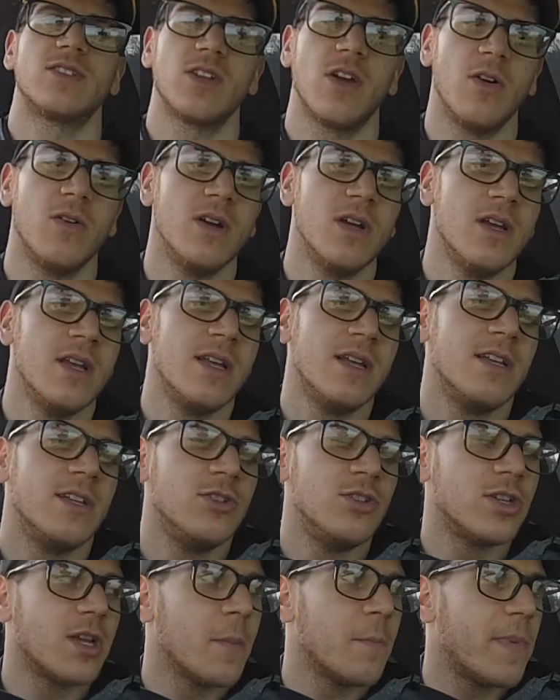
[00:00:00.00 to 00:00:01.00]
So
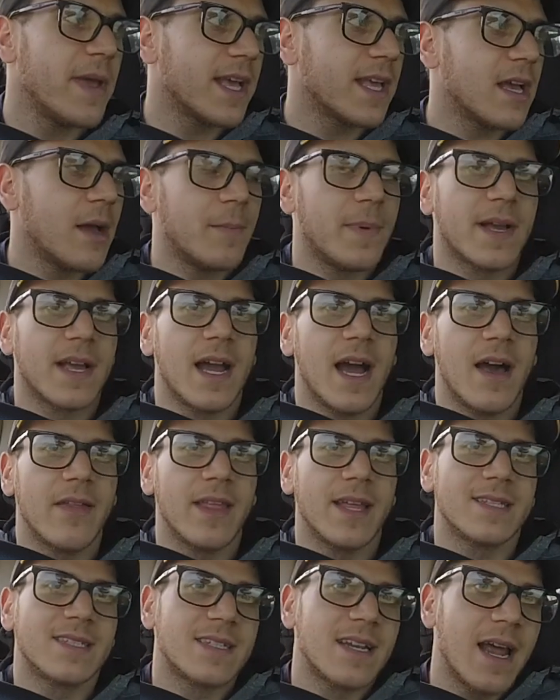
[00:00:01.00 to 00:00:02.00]
you can pick up a car
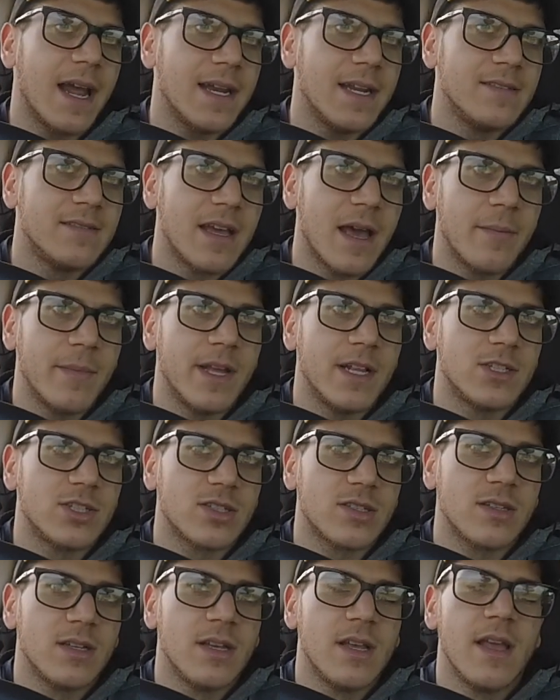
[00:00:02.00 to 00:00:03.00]
that's slightly
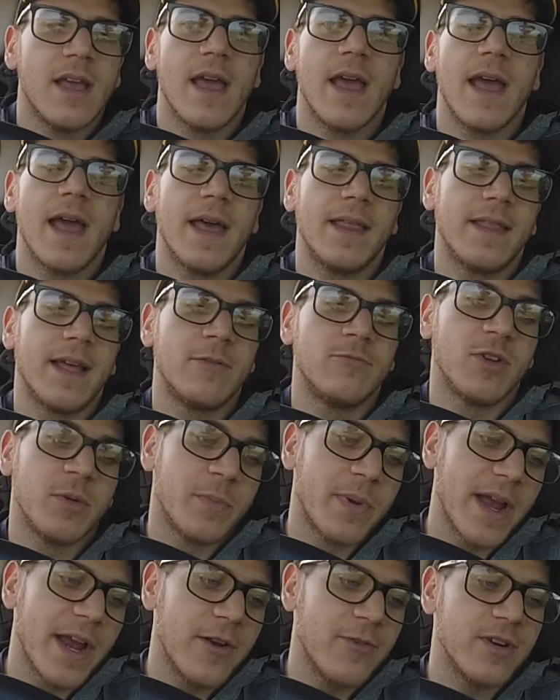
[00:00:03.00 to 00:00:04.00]
damaged and then
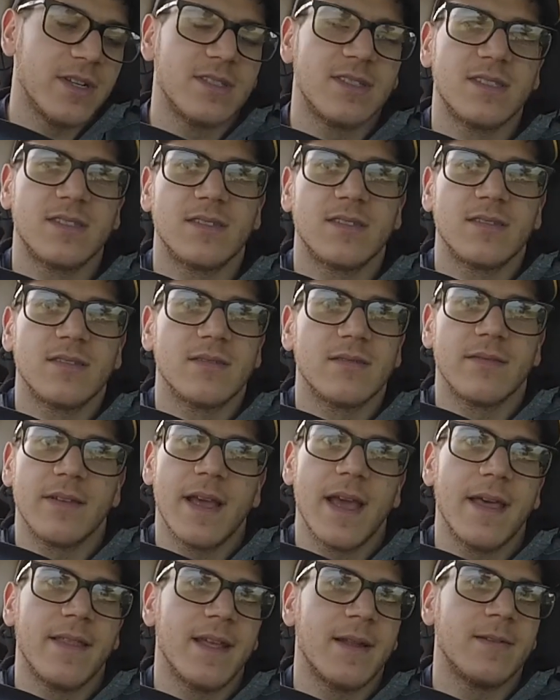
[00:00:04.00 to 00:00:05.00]
repair it
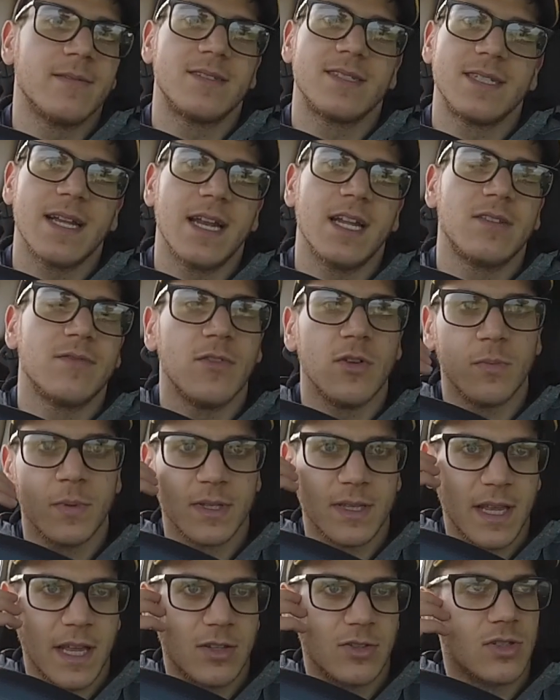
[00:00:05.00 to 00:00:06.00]
and then sell it for
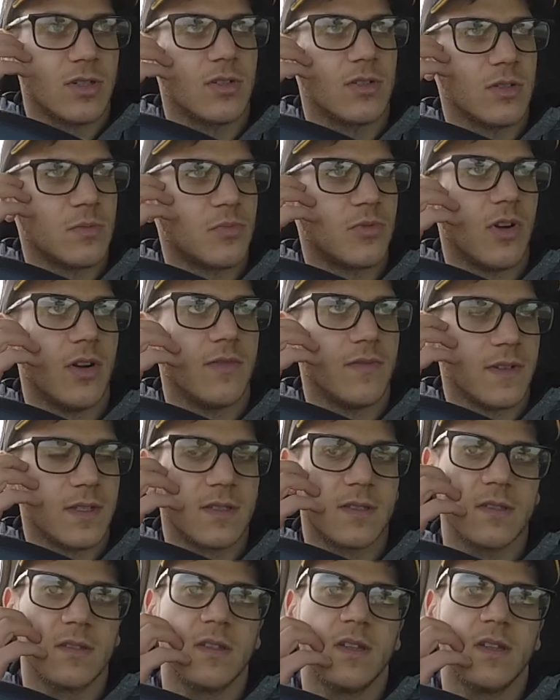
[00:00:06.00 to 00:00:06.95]
potential good profit.